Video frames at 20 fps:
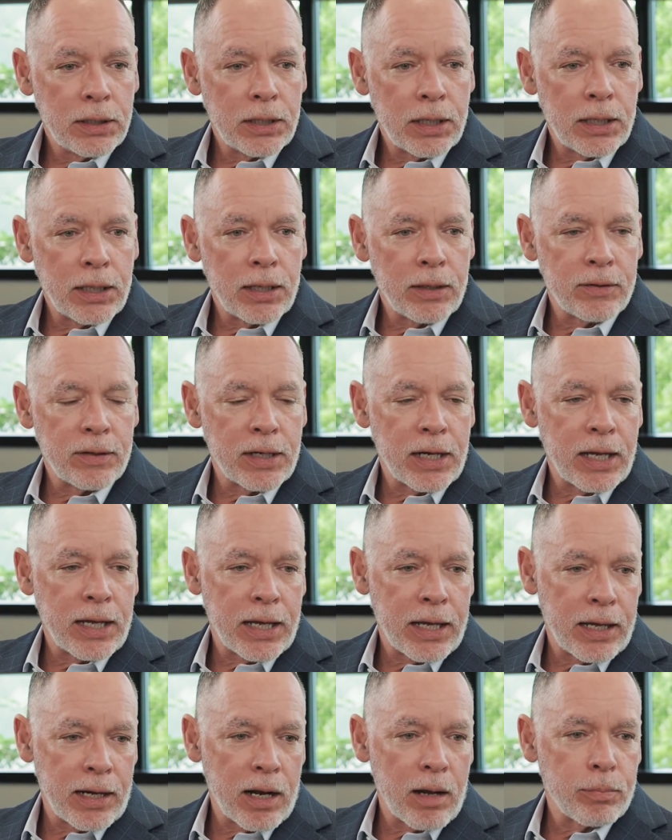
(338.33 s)
that I
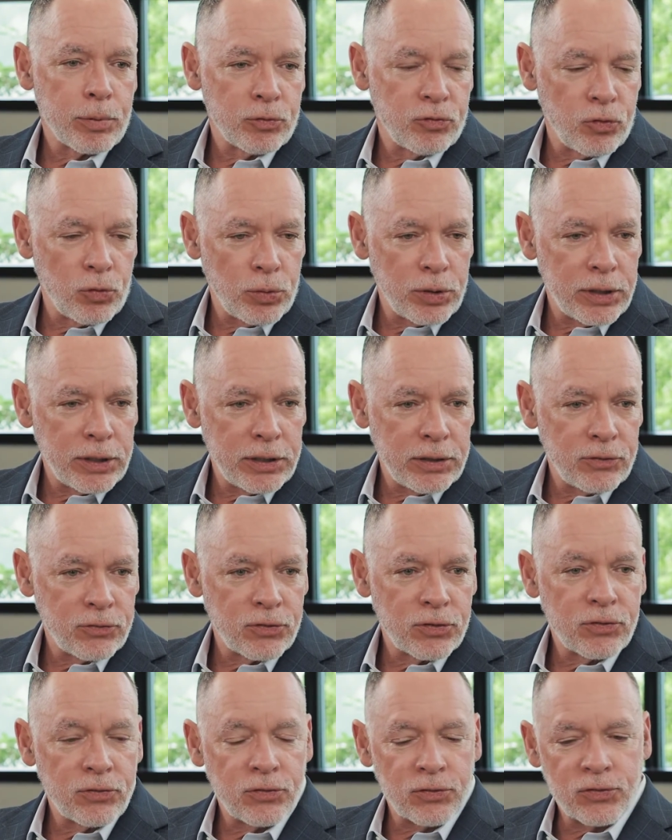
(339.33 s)
had opportunities
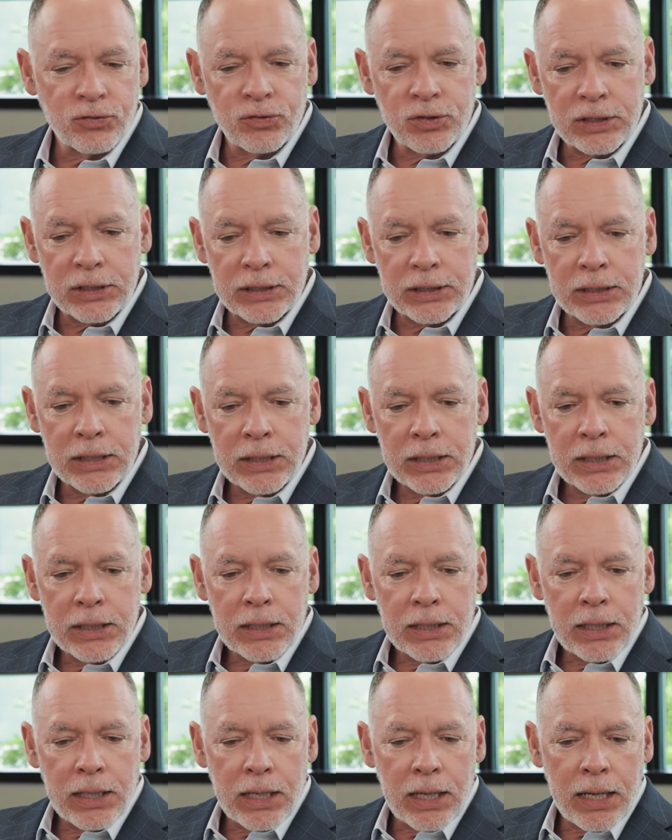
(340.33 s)
to succeed,
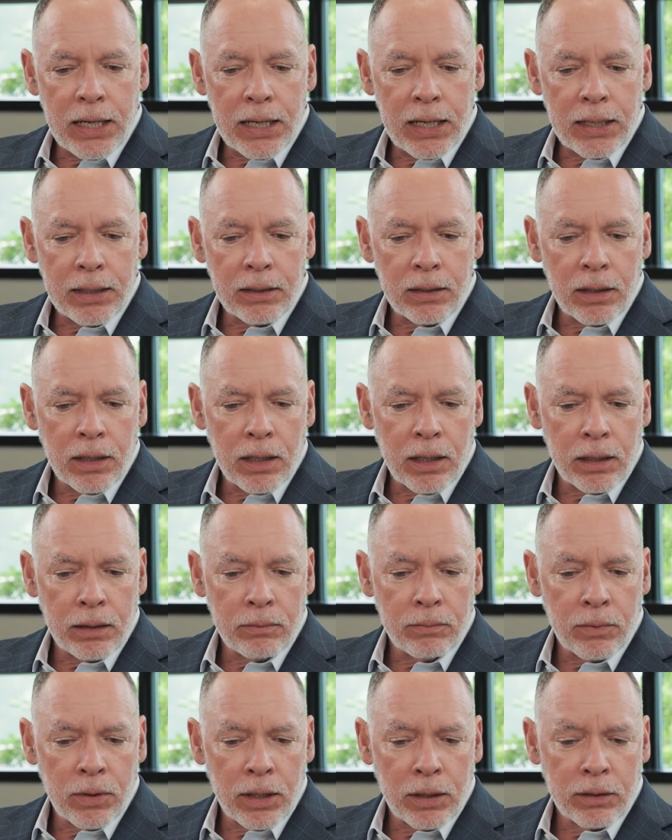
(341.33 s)
and I
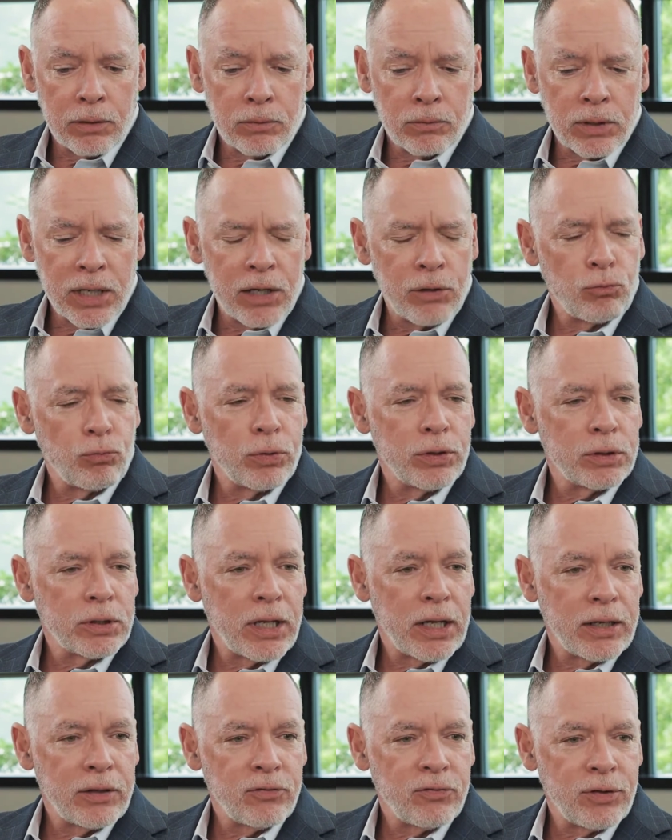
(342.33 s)
kind of
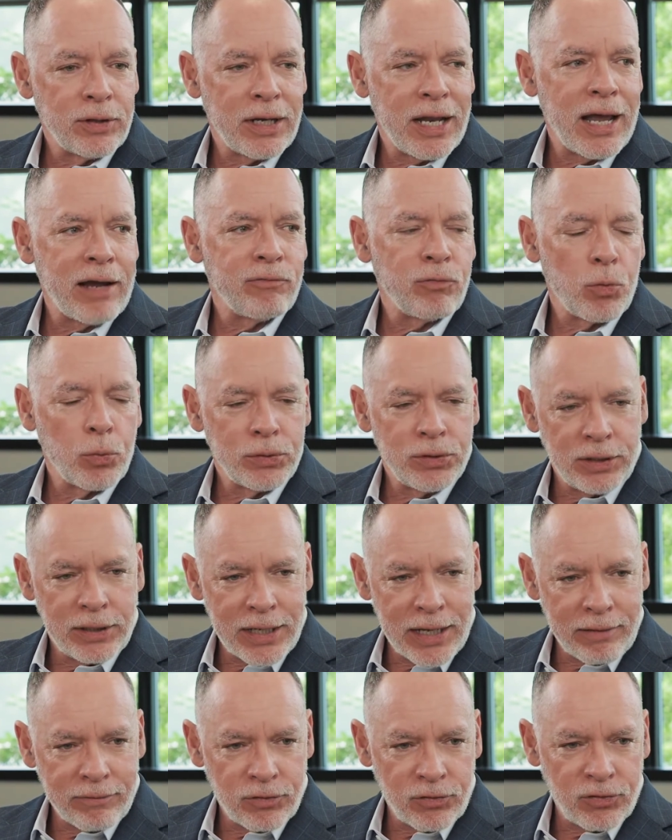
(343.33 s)
realized that everyone didn't
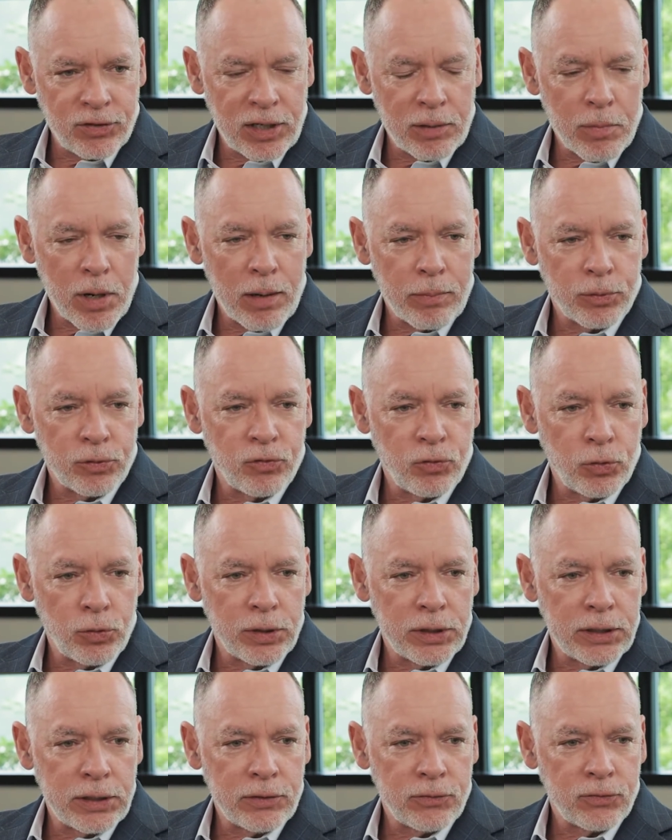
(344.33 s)
have the same
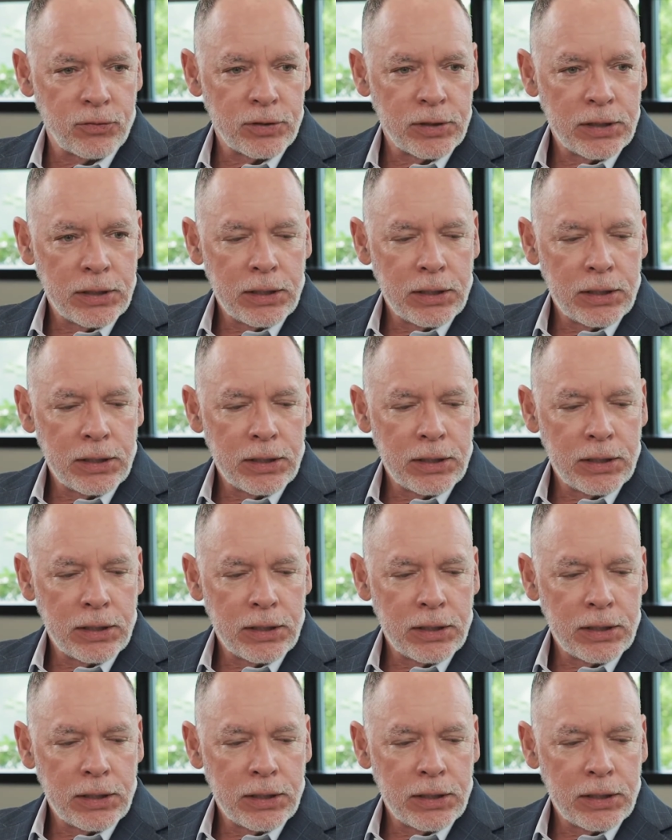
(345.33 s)
opportunities.